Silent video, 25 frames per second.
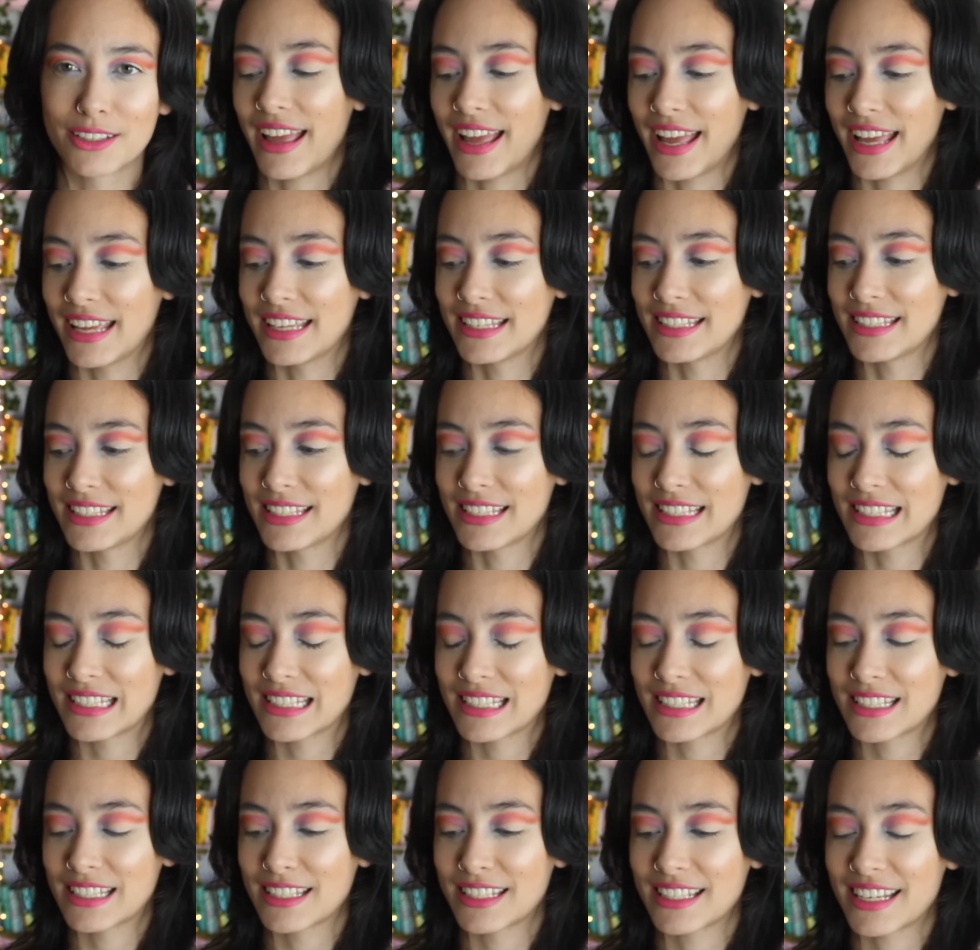And
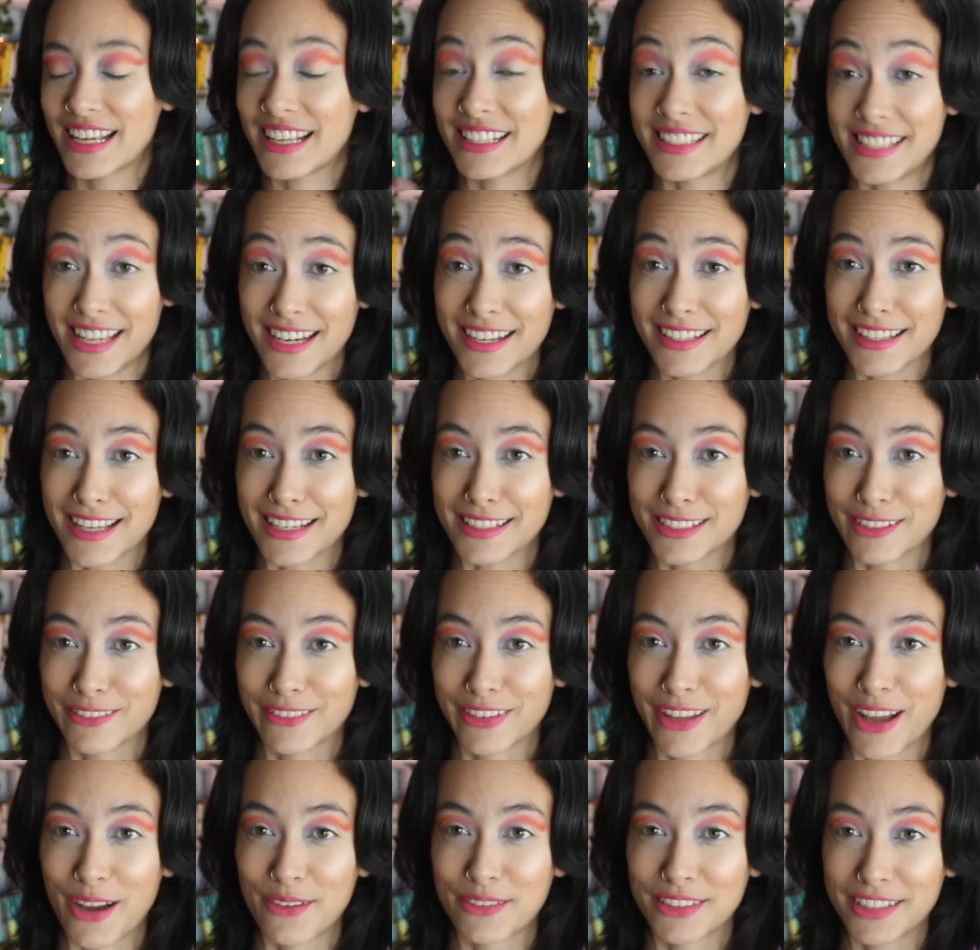it sounded like
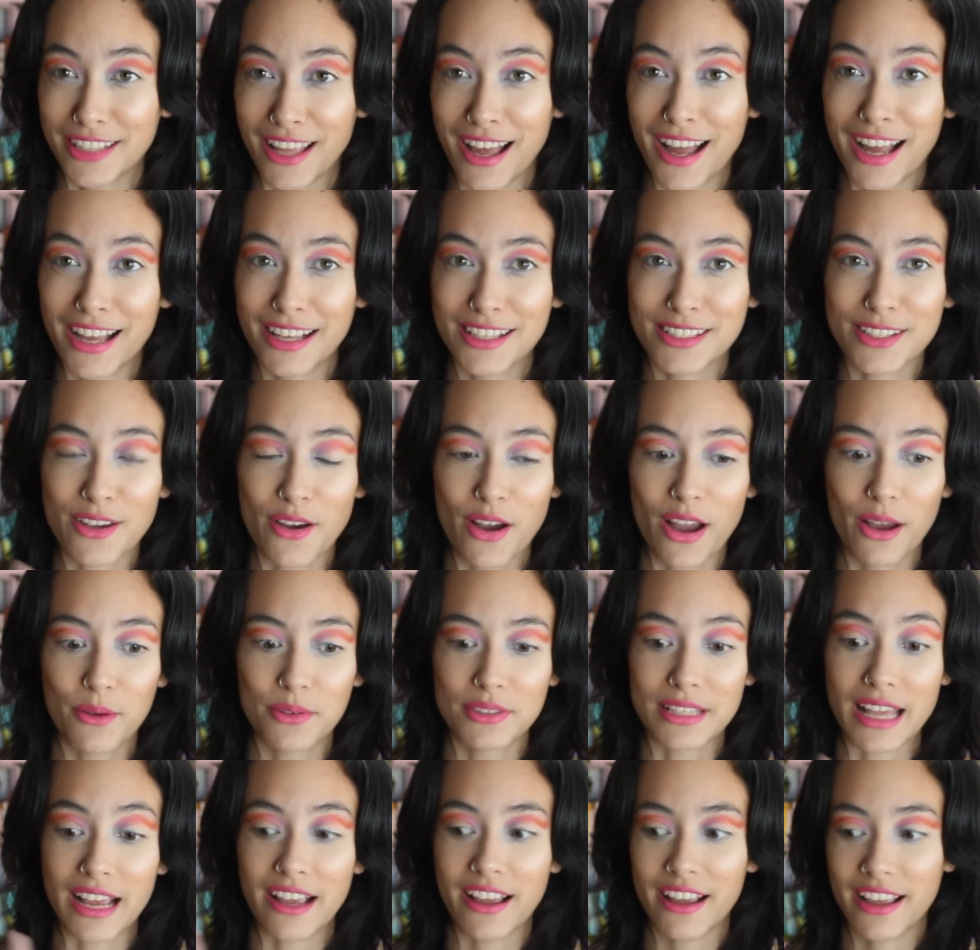something I would like. So I
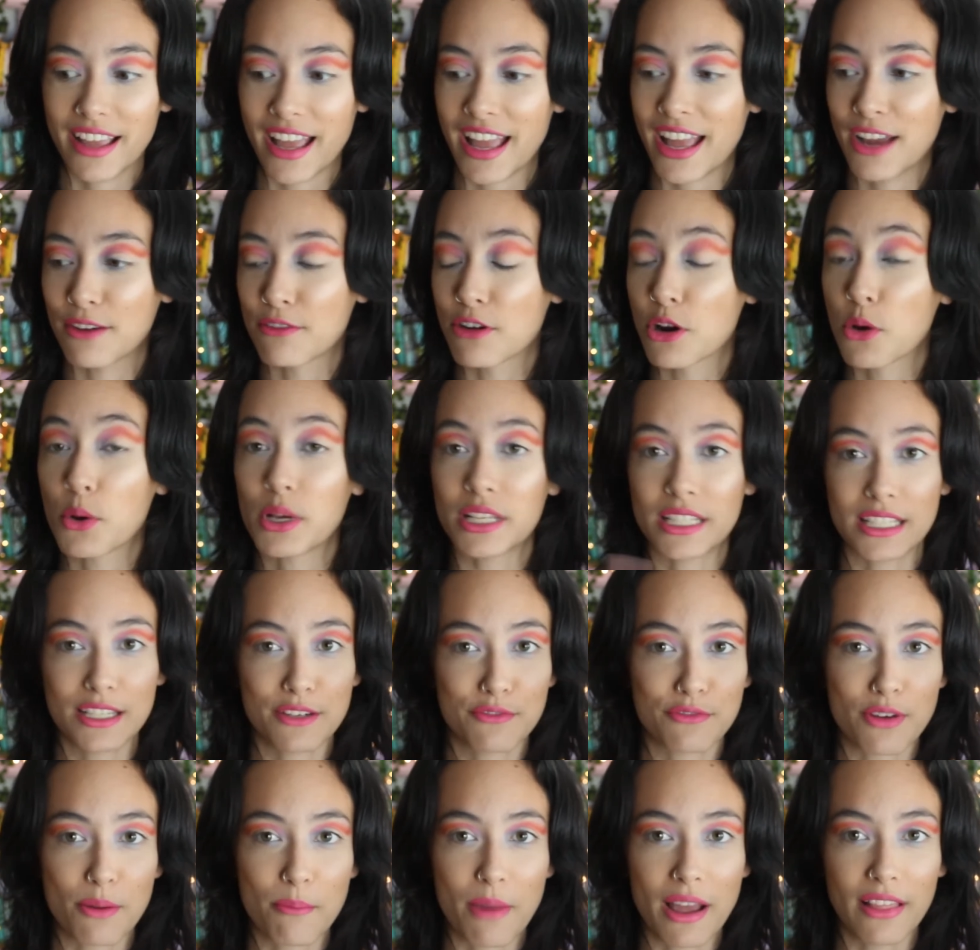was like, okay, I requested
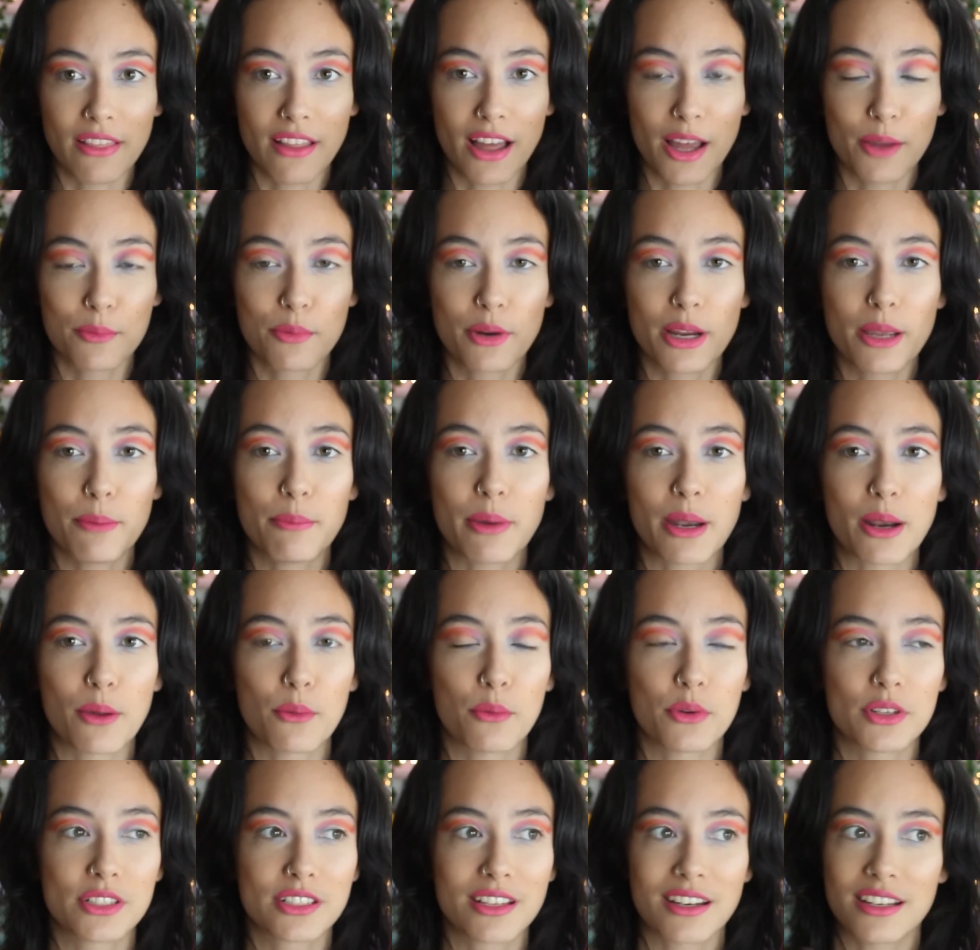it from my library, but it
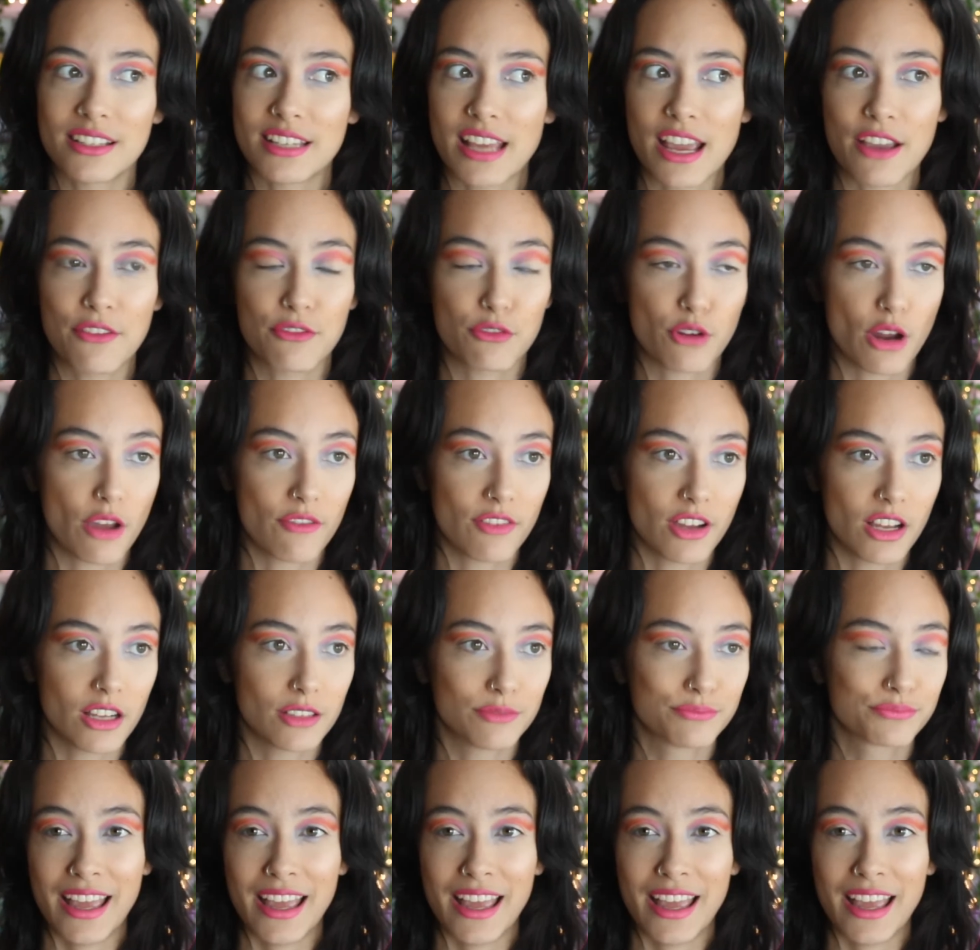was gonna take forever.